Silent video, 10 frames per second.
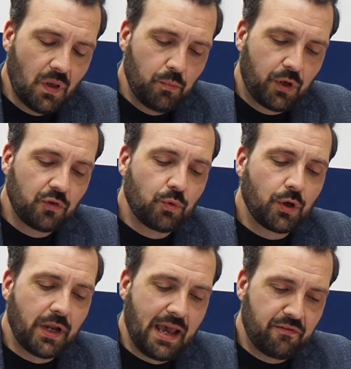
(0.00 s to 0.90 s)
Because we're
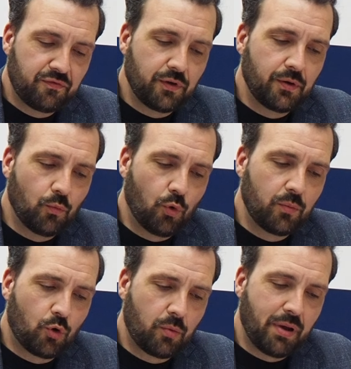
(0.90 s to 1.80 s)
going to have one
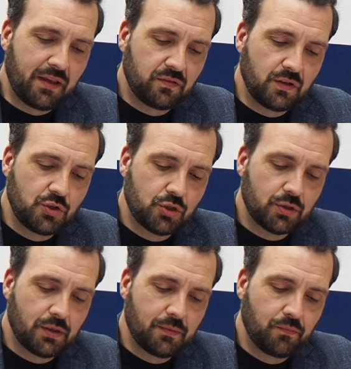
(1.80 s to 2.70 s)
more passage